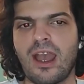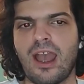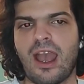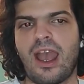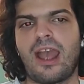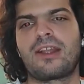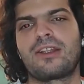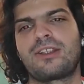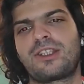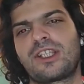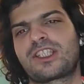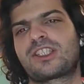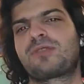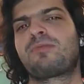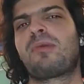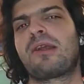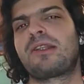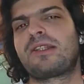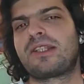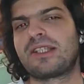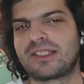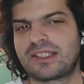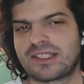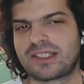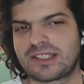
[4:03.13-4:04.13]
And just by
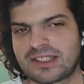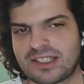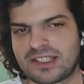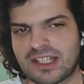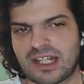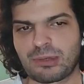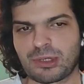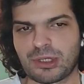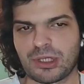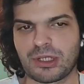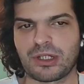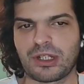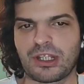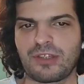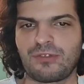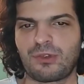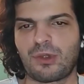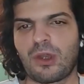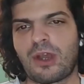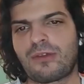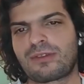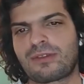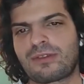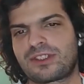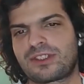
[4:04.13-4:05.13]
this description, if you
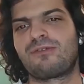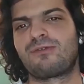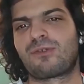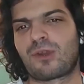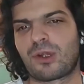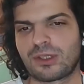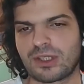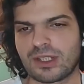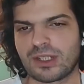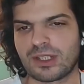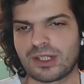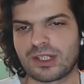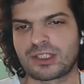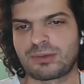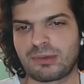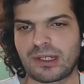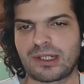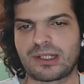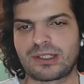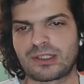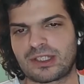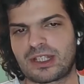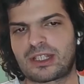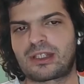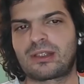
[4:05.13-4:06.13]
have some front-end
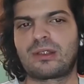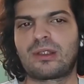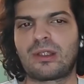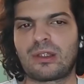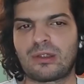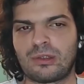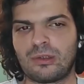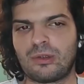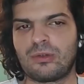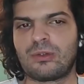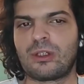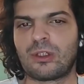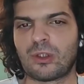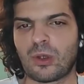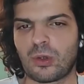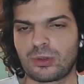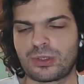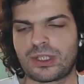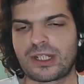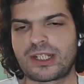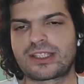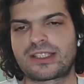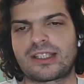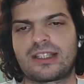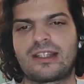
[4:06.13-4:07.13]
experience, you will know
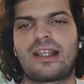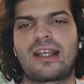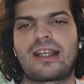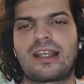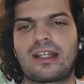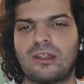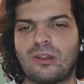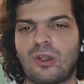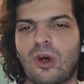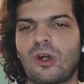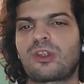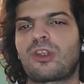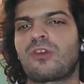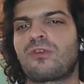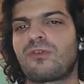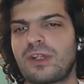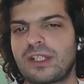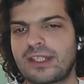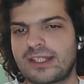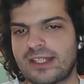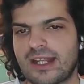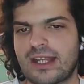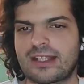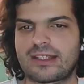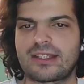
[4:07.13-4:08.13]
there is a lot of
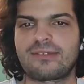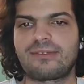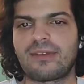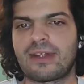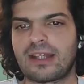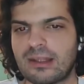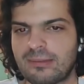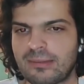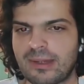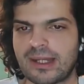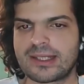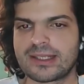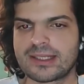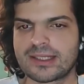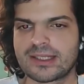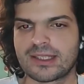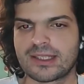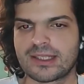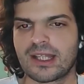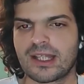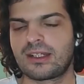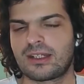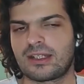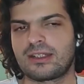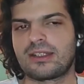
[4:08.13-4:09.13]
interactive elements
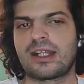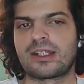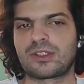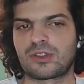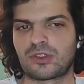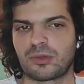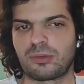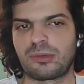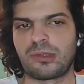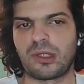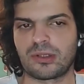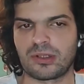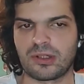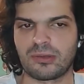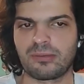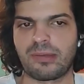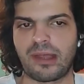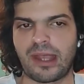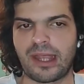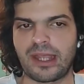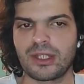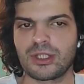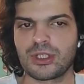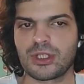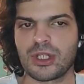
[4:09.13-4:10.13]
that has to be on the
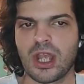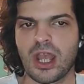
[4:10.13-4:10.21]
page.